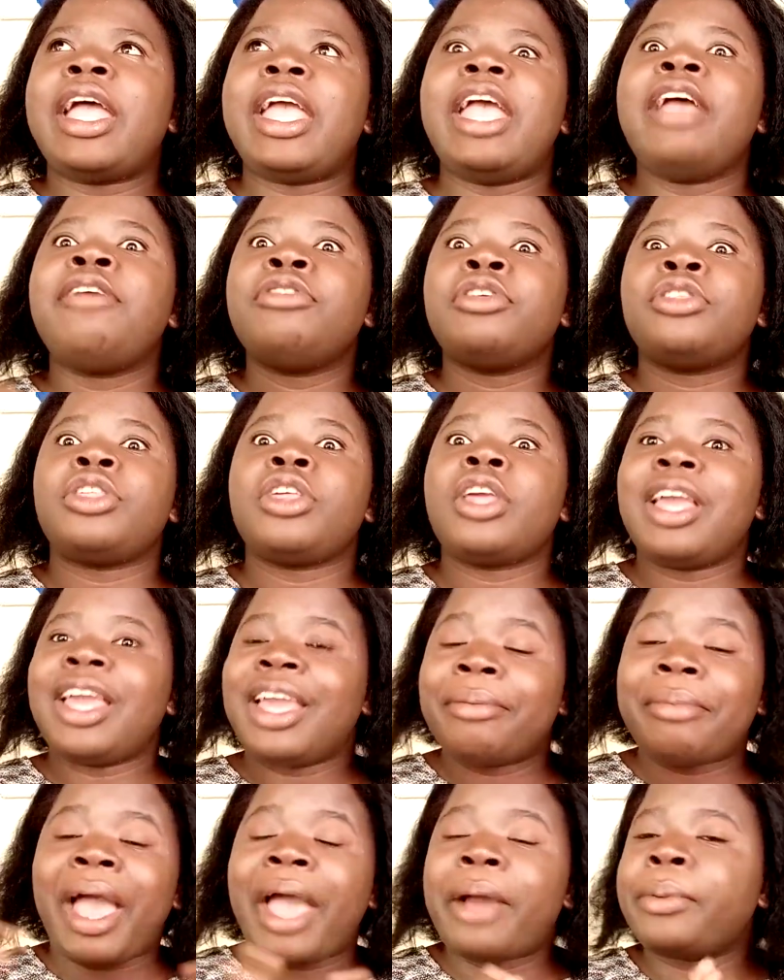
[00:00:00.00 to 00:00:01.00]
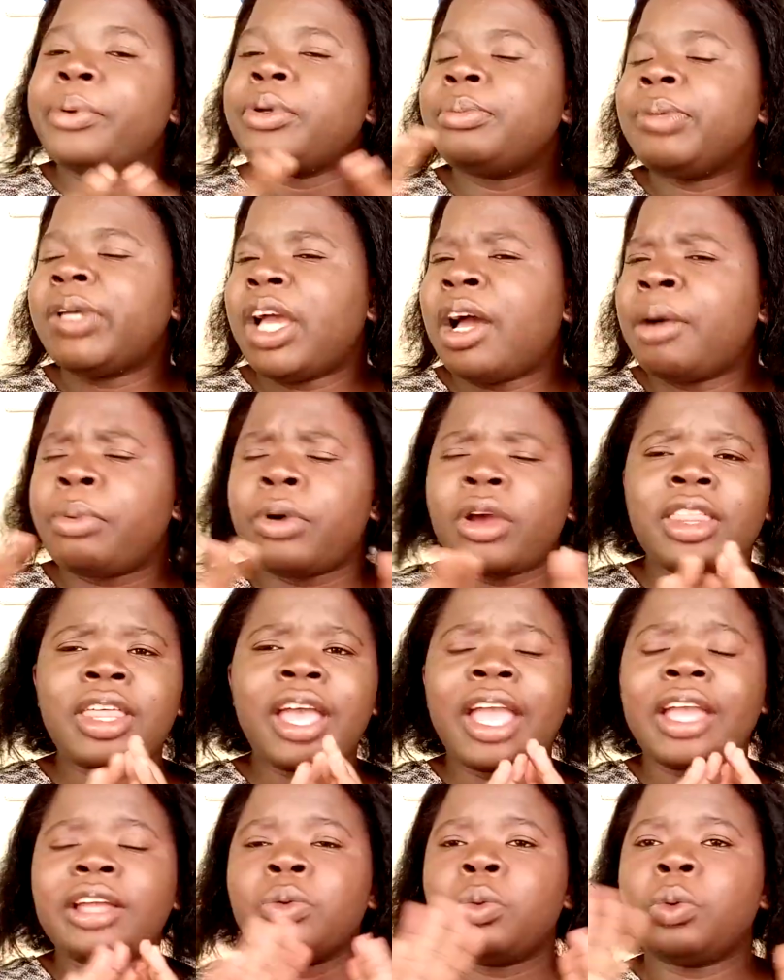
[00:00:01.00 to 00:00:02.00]
every 3 a.m. I would be up, whether
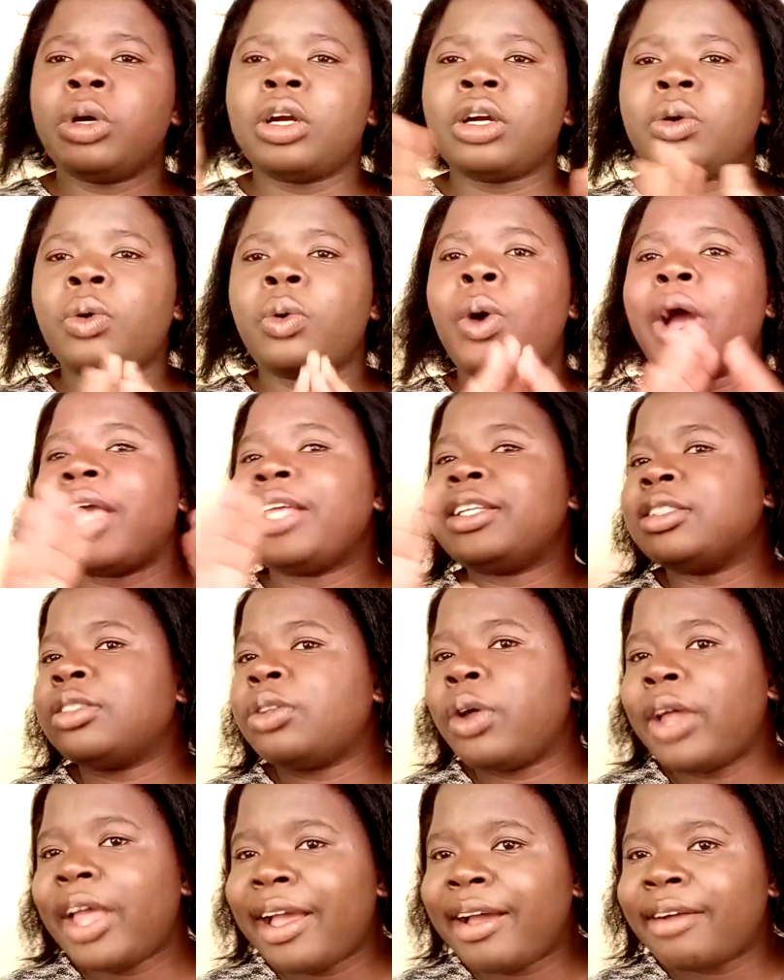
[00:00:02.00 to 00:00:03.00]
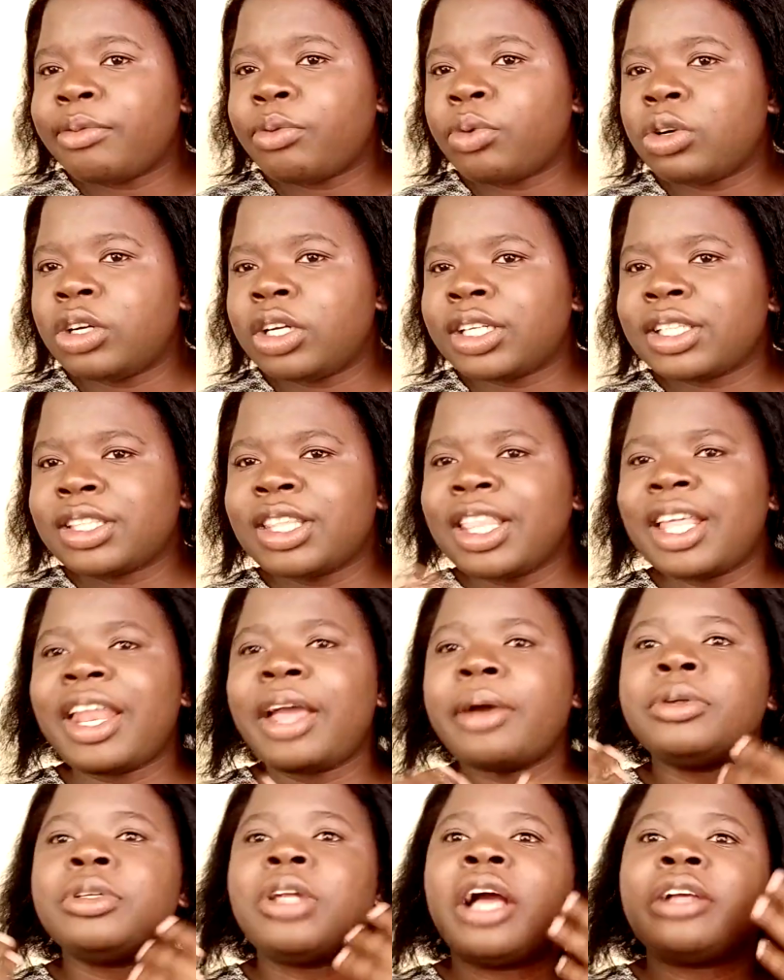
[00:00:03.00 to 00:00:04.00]
I had work or I did not have work. Then
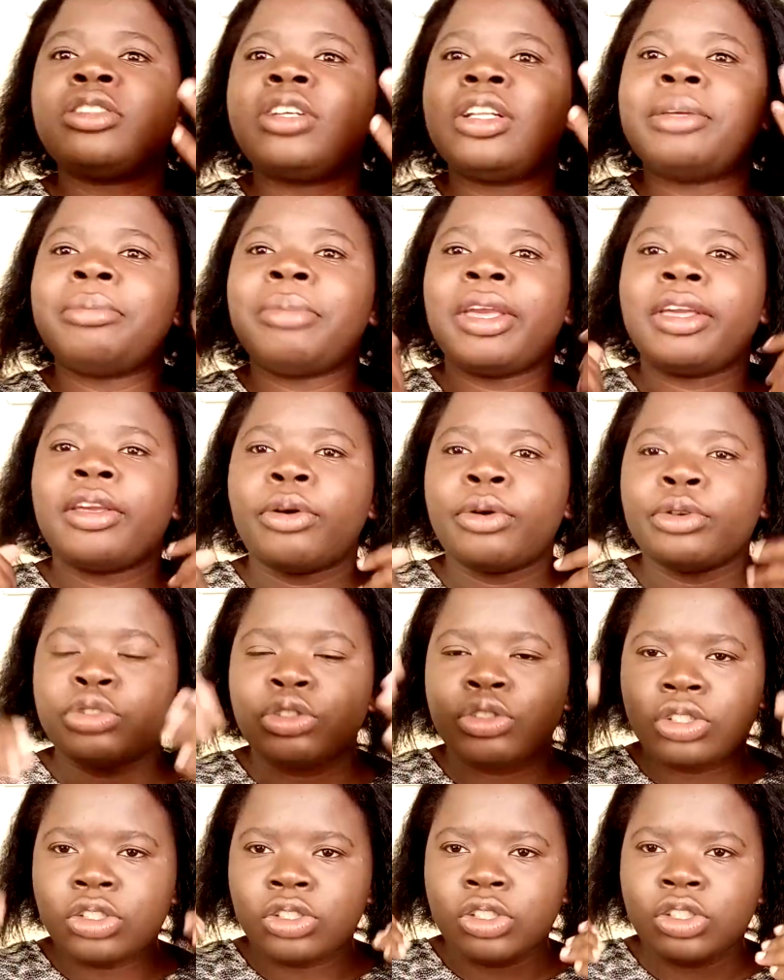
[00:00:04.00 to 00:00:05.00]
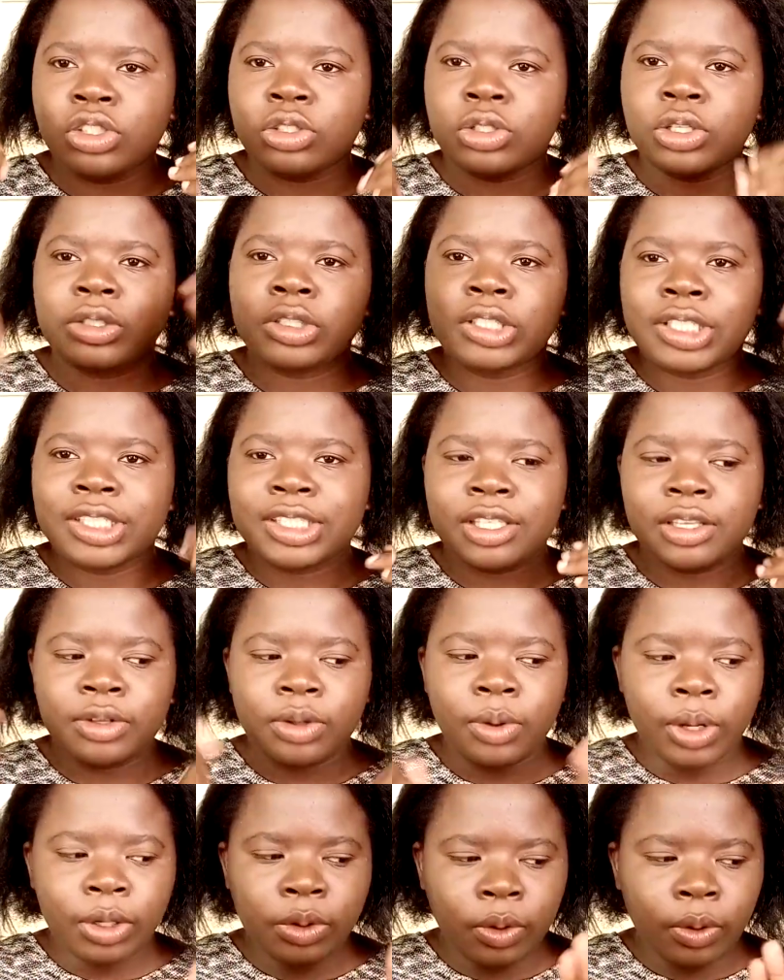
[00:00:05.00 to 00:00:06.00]
I would actually make a conscious decision to actually say,
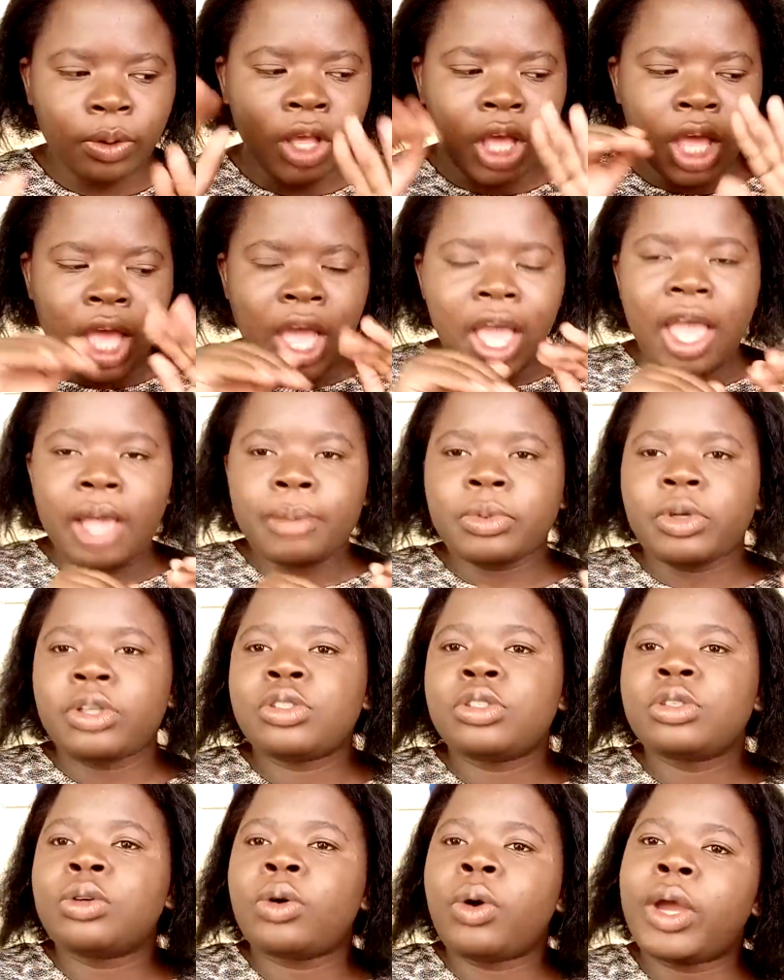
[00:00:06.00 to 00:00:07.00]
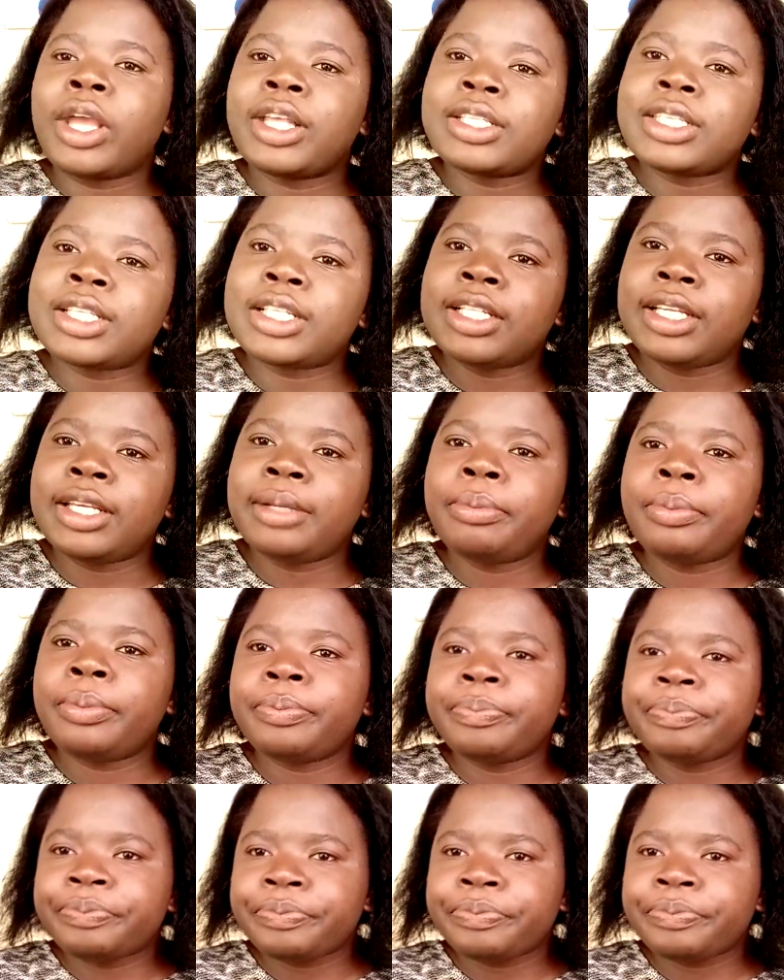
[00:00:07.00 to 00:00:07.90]
no, I'm going to go and sleep.